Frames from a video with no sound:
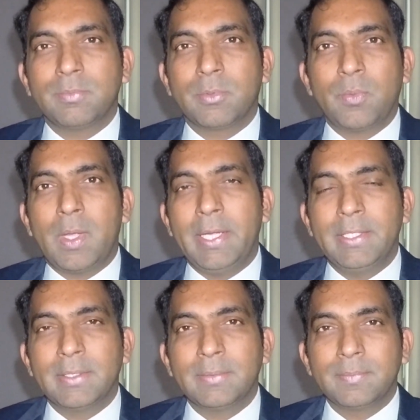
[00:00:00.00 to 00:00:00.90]

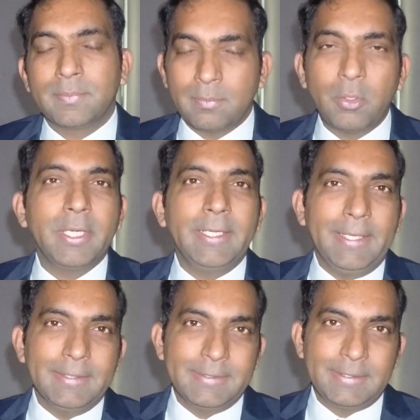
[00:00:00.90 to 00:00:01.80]
provide more
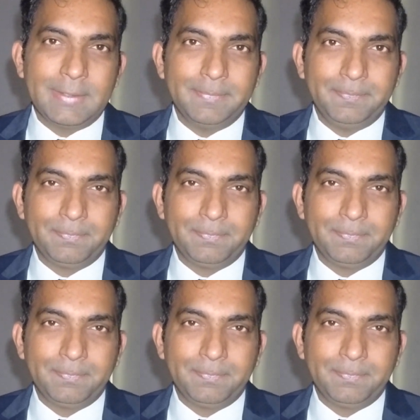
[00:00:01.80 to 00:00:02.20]
details